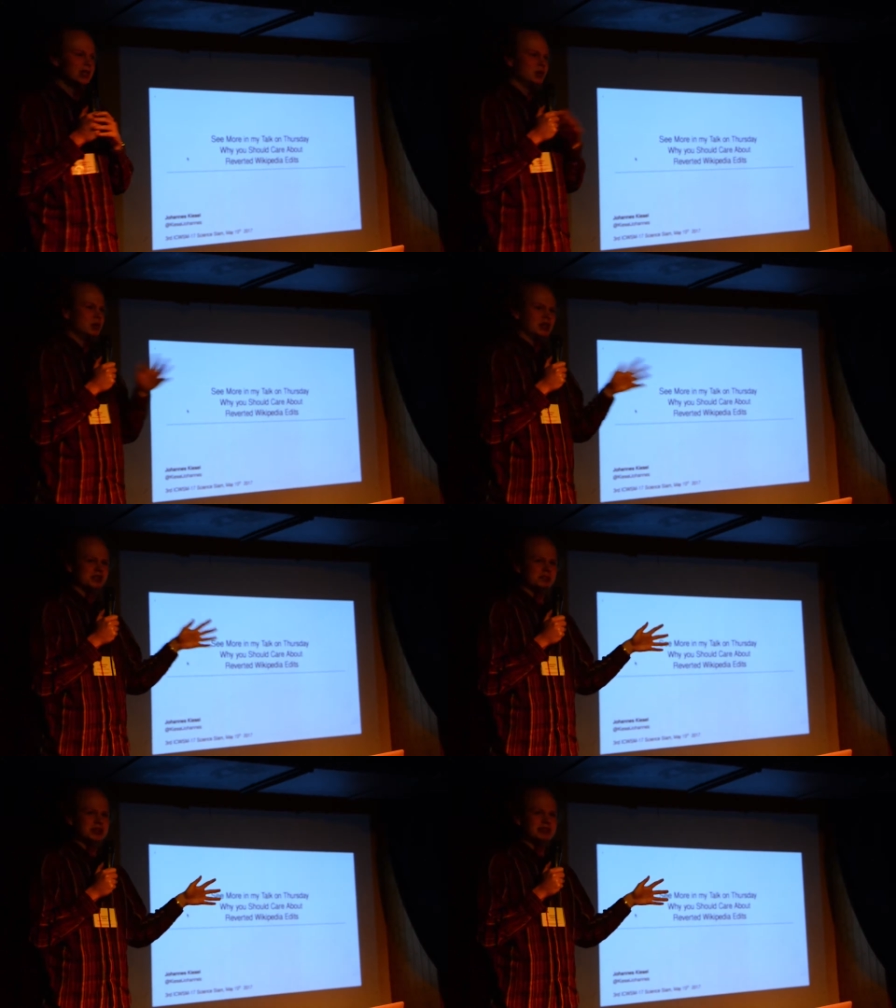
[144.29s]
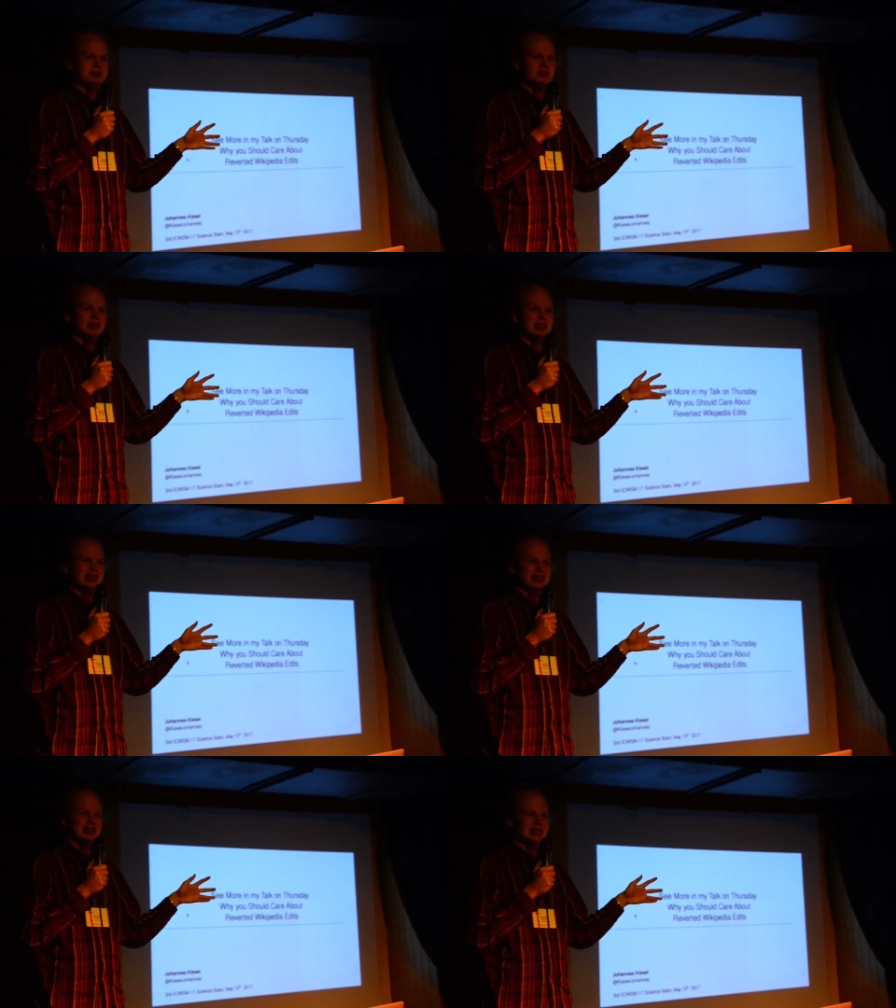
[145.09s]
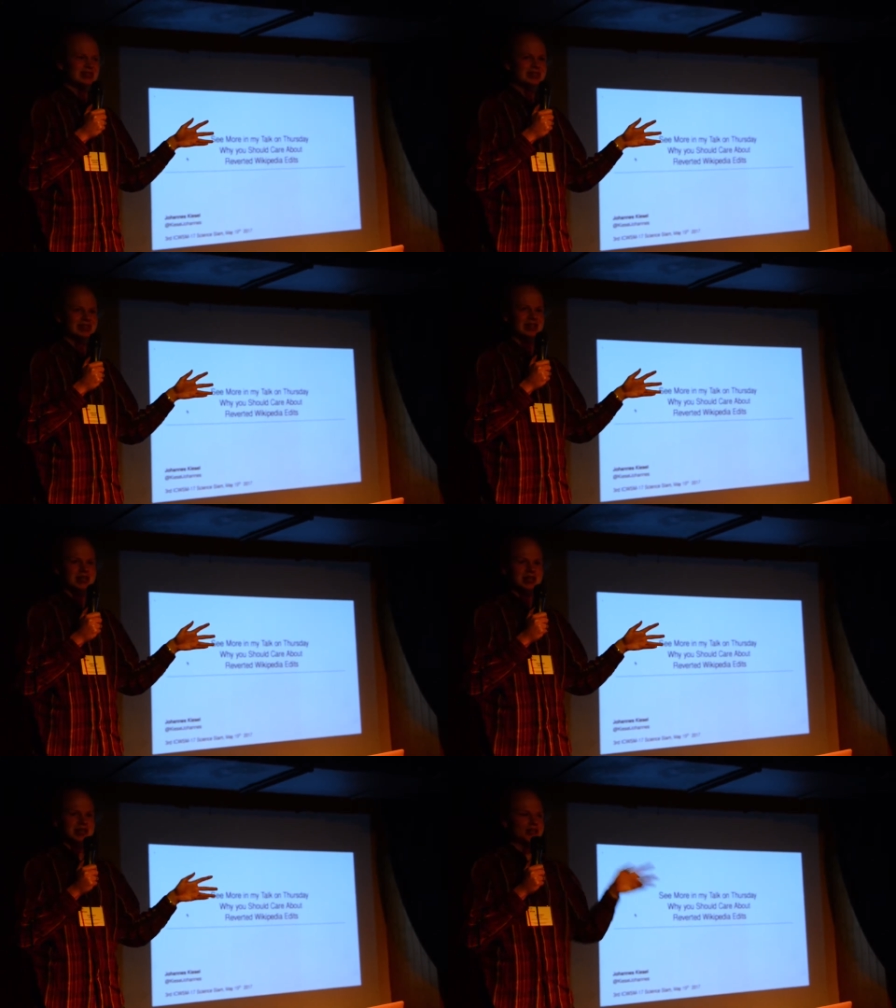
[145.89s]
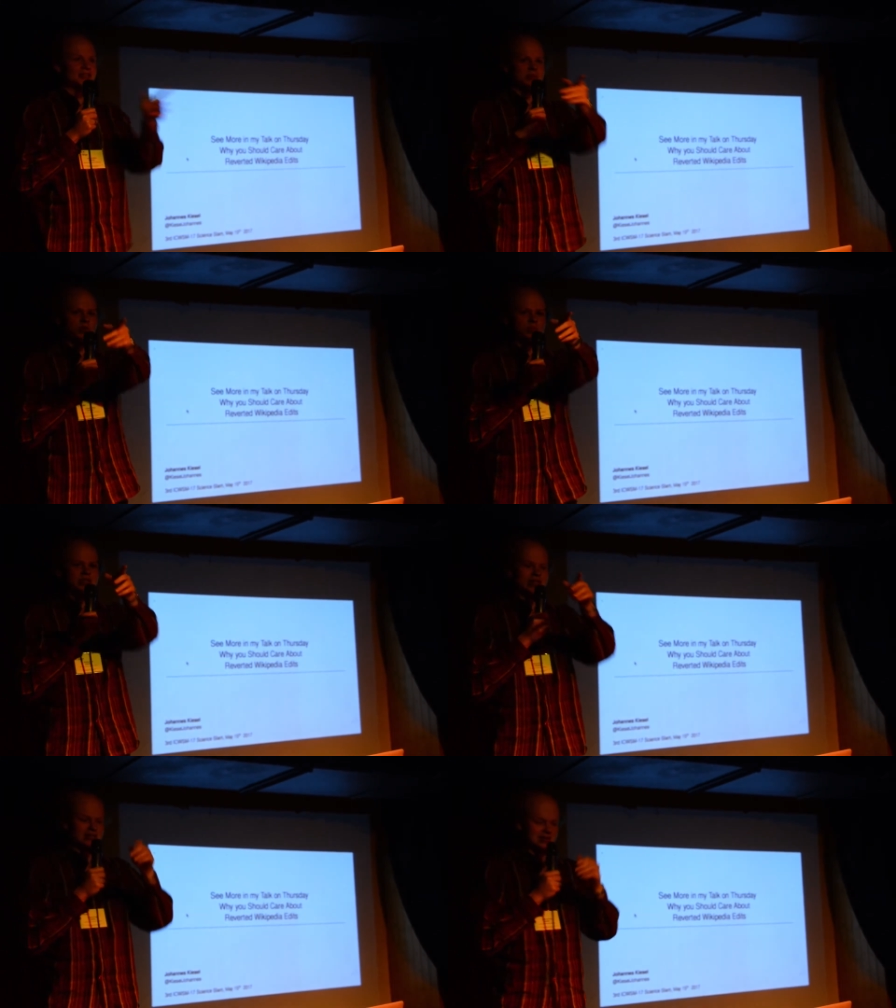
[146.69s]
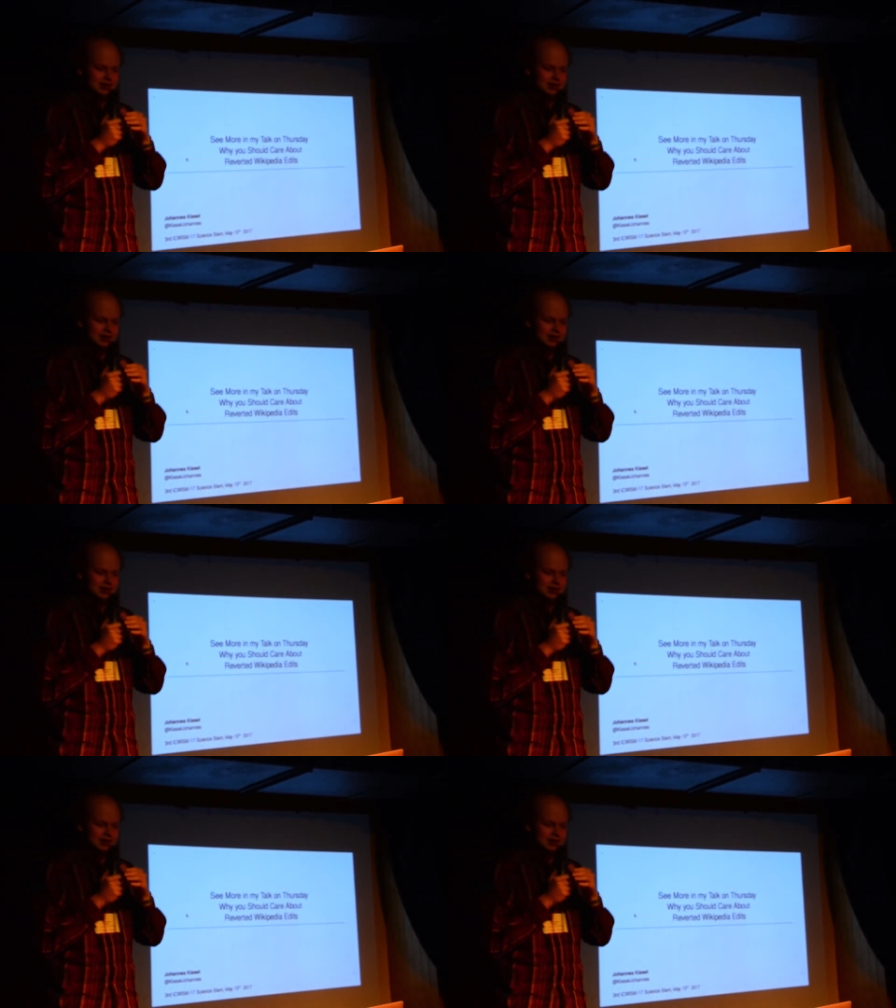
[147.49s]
Who doesn't believe me? Get some more beer.